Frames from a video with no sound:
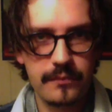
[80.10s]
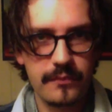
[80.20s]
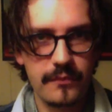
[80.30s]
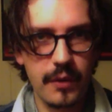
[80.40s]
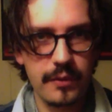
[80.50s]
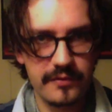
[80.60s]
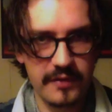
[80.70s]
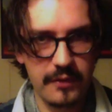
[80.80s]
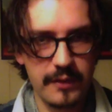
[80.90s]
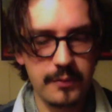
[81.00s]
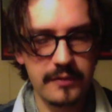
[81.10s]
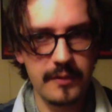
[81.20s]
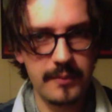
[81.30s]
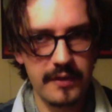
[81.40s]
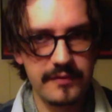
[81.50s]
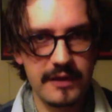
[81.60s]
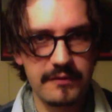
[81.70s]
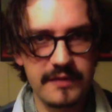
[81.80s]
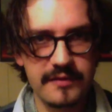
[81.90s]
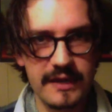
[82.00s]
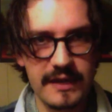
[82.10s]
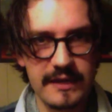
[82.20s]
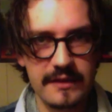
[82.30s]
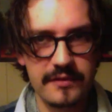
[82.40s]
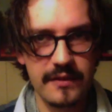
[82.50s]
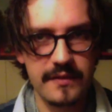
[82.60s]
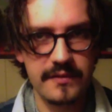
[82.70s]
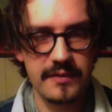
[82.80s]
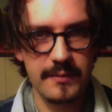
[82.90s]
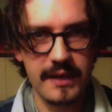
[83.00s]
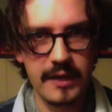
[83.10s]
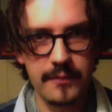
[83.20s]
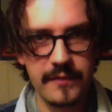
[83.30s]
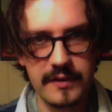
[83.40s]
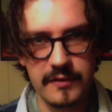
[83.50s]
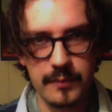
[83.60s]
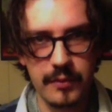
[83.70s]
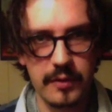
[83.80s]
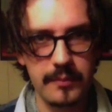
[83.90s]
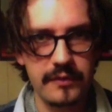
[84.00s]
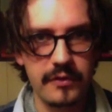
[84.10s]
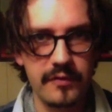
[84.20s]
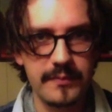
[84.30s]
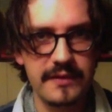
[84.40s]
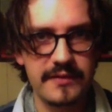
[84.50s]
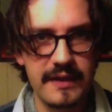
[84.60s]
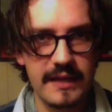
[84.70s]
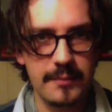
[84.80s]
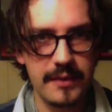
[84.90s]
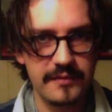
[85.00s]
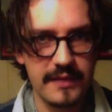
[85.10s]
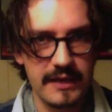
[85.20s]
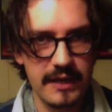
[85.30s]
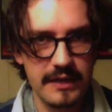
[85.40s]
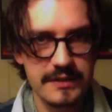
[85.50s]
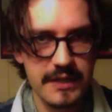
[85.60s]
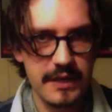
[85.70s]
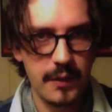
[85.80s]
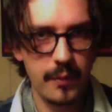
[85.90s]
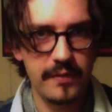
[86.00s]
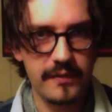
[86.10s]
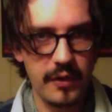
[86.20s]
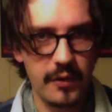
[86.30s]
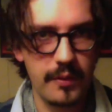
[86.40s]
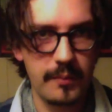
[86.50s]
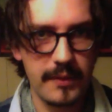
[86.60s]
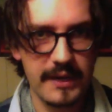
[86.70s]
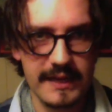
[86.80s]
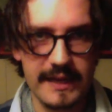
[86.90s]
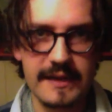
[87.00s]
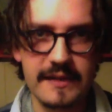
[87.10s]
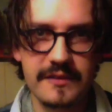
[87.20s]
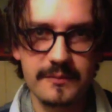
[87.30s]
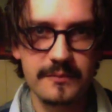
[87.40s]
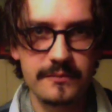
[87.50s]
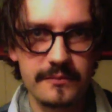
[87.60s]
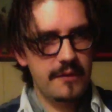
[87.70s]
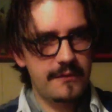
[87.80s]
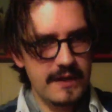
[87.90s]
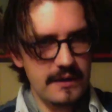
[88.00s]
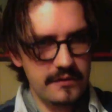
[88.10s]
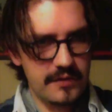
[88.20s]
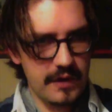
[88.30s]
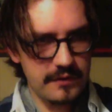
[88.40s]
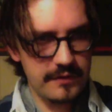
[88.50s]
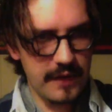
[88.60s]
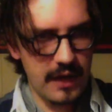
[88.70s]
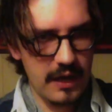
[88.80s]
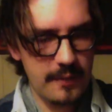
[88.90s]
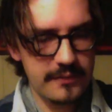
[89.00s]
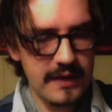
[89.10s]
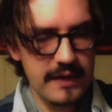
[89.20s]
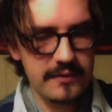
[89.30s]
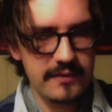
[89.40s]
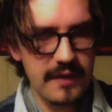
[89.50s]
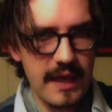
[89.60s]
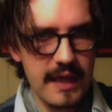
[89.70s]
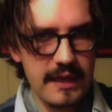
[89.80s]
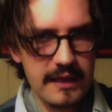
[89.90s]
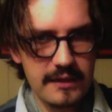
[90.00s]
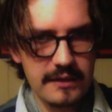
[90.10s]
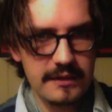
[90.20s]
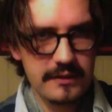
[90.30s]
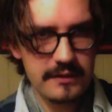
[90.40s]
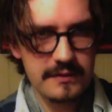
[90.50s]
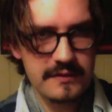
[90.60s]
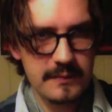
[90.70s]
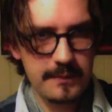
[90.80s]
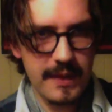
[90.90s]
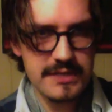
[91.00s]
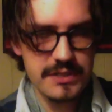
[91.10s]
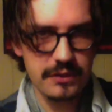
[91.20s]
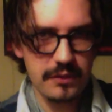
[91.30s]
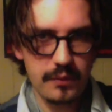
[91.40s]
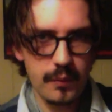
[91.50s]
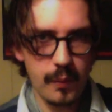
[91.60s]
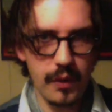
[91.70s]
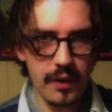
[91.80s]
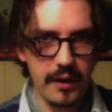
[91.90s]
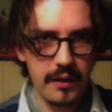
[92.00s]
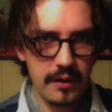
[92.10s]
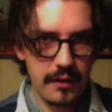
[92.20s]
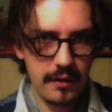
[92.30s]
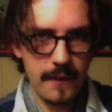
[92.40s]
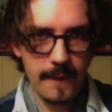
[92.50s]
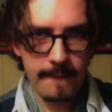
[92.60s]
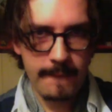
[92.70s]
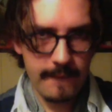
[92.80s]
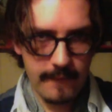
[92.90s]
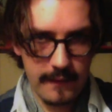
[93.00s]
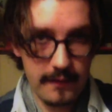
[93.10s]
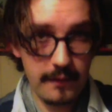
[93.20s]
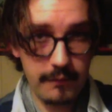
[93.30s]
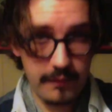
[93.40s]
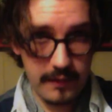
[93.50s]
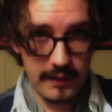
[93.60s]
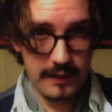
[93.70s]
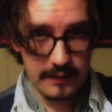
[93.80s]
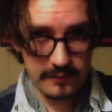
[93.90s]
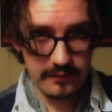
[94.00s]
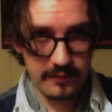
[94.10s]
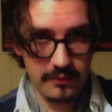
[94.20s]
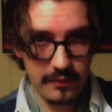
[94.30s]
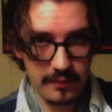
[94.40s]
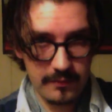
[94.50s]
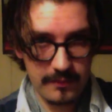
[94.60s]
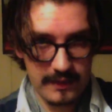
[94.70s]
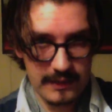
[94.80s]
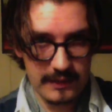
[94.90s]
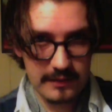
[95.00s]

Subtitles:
Also, it was her birthday recently, so this is to make up for the disappointment of me sending a birthday card with no money in it. Finland's coat of arms is a special one, and I really do mean